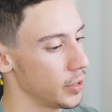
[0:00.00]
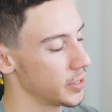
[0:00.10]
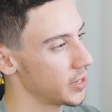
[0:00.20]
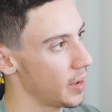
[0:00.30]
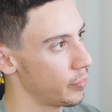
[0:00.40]
for
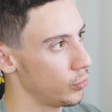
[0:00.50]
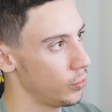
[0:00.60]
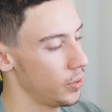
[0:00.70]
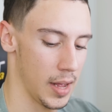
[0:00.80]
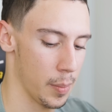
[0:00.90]

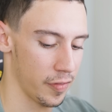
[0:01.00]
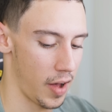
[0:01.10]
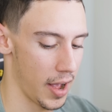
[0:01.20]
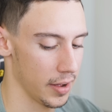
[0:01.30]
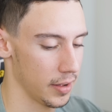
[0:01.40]
example, hip
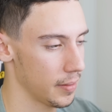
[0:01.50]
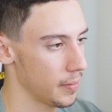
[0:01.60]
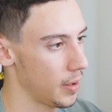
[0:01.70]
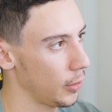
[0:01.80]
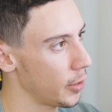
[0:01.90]

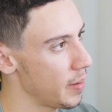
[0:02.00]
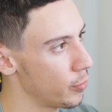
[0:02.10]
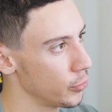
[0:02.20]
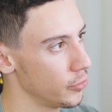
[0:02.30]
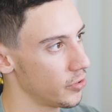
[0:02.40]
fire, a lot of
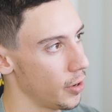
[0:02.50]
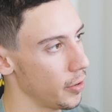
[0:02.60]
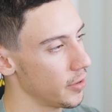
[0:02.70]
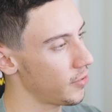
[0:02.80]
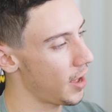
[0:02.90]
people use it
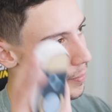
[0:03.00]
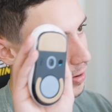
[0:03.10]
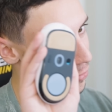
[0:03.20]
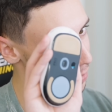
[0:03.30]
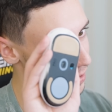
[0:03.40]
on the side
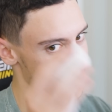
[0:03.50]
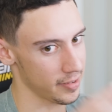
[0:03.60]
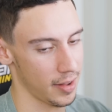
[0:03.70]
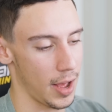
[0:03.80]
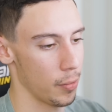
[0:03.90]
mouse
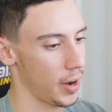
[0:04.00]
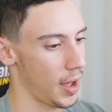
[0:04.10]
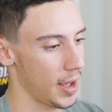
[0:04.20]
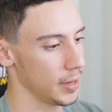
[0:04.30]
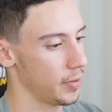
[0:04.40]
buttons. I would
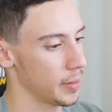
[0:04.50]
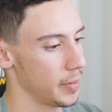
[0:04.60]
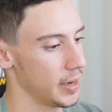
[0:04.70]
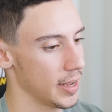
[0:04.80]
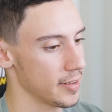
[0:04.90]
highly
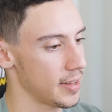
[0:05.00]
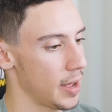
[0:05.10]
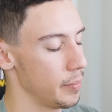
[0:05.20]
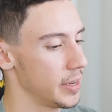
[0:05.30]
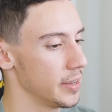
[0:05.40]
recommend against that